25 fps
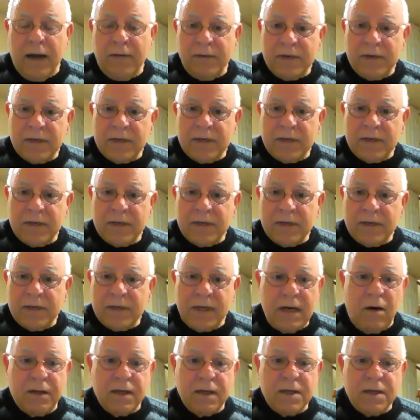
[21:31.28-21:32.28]
Anyway,
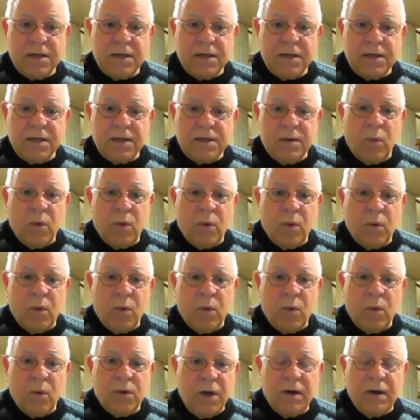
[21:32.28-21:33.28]
having said all this,
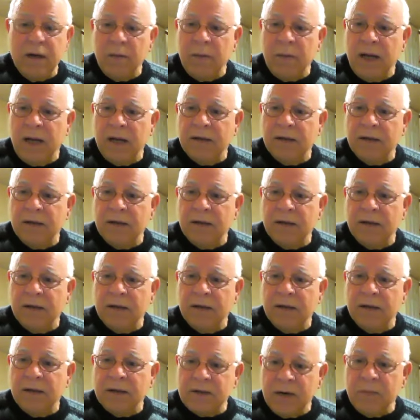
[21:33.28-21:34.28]
we're talking
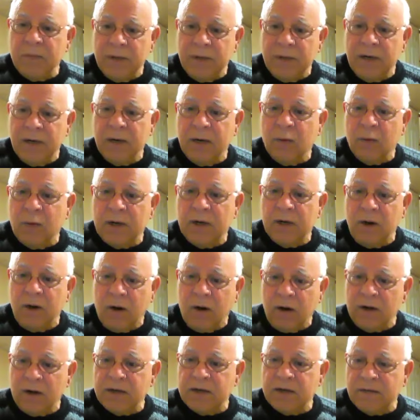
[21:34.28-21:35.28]
about the same
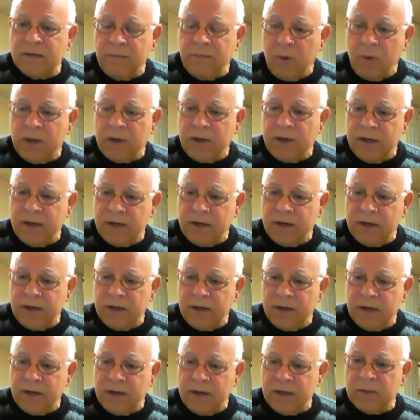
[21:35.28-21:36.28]
thing regardless of what
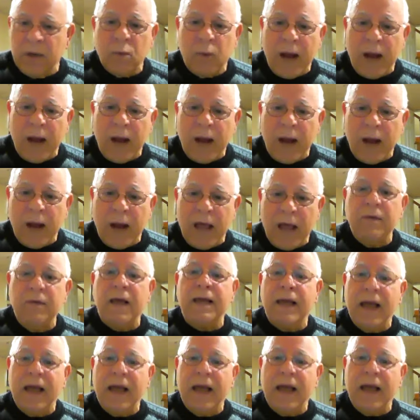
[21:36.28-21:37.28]
it is. But
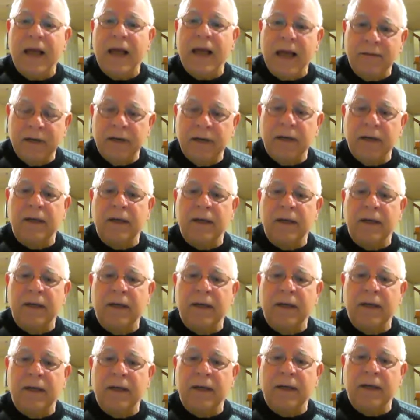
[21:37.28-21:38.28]
rather than
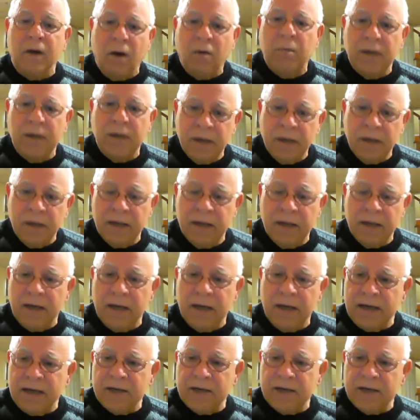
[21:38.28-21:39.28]
having it all
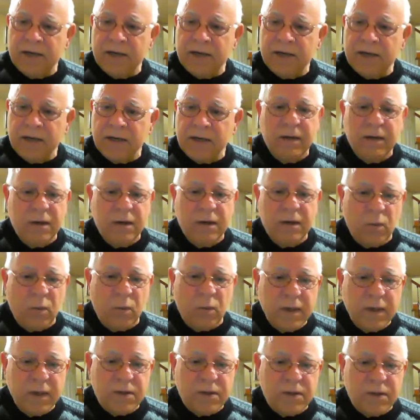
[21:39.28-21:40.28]
begin as
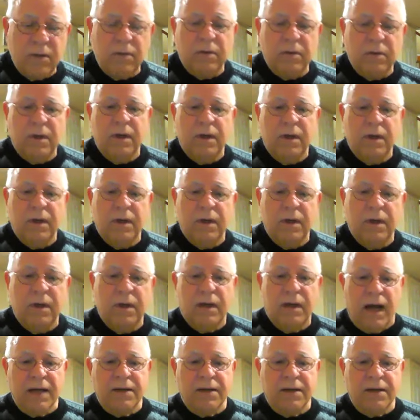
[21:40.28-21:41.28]
the original
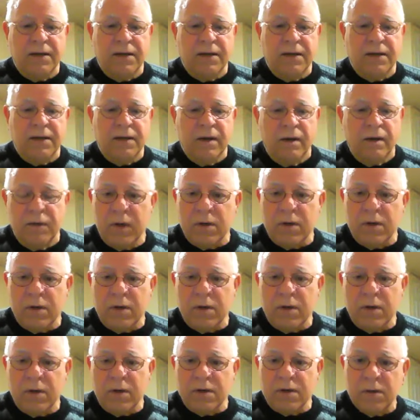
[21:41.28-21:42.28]
idea of
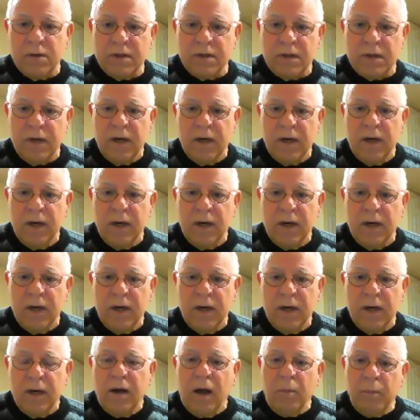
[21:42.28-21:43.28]
the winter
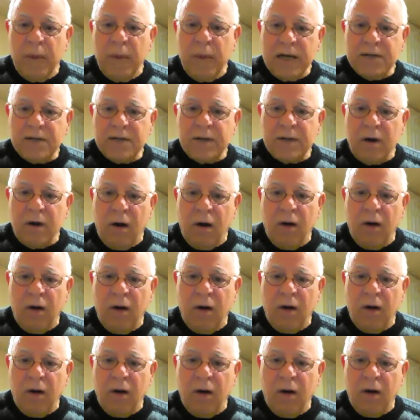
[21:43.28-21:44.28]
solstice
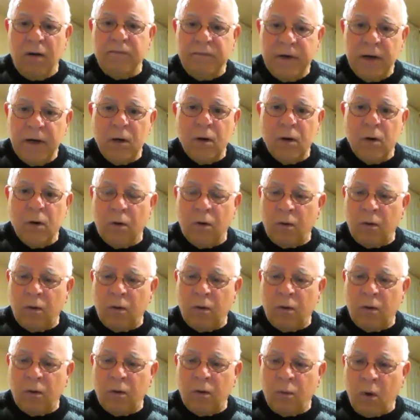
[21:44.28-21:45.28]
based on
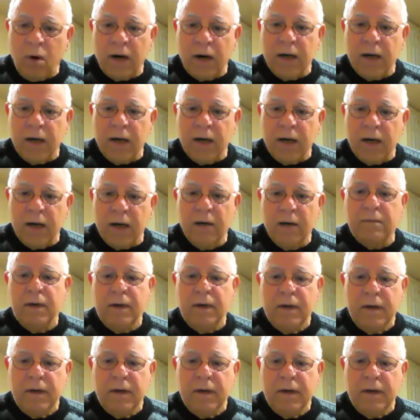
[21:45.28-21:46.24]
fear or worry,